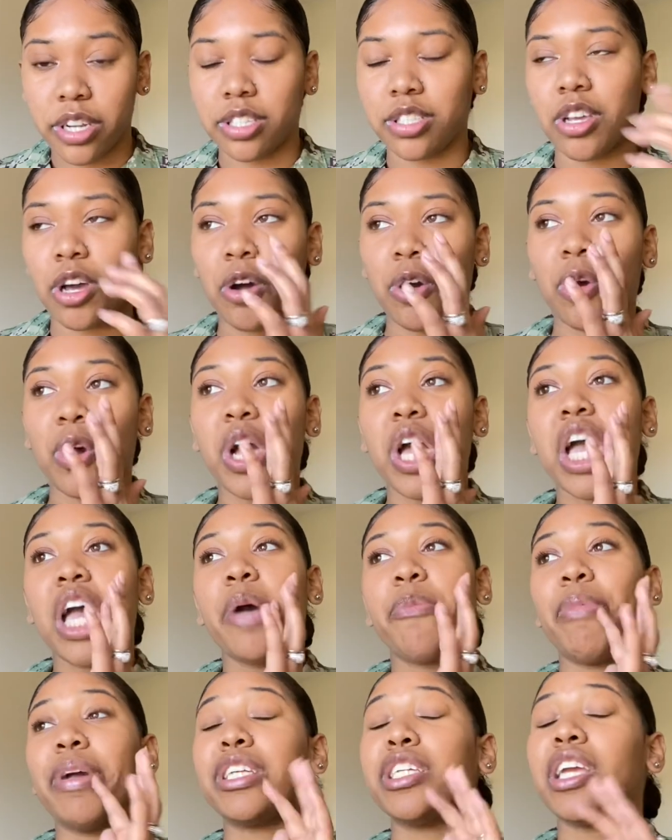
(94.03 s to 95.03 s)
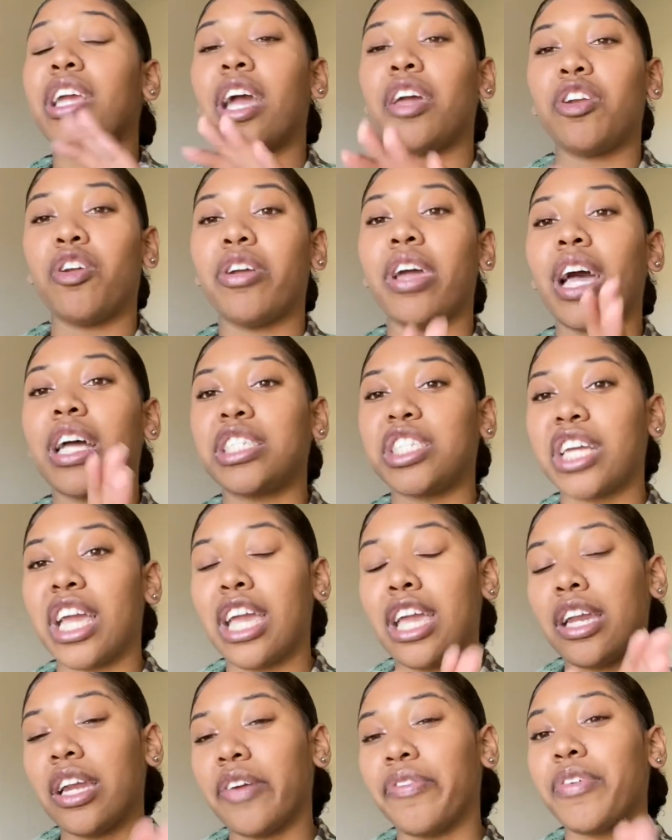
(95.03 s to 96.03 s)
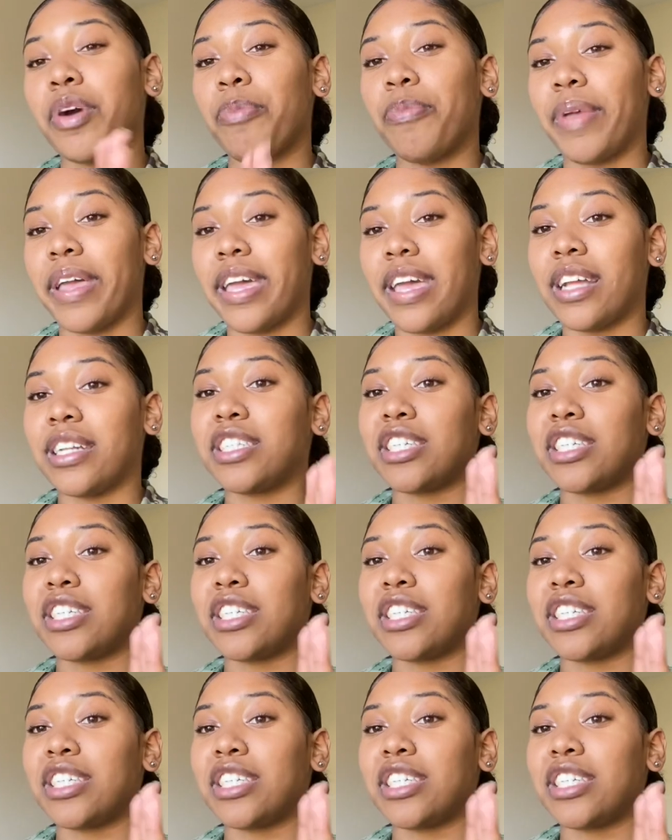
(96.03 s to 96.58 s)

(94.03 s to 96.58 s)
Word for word: So make sure y'all know y'all chain of command,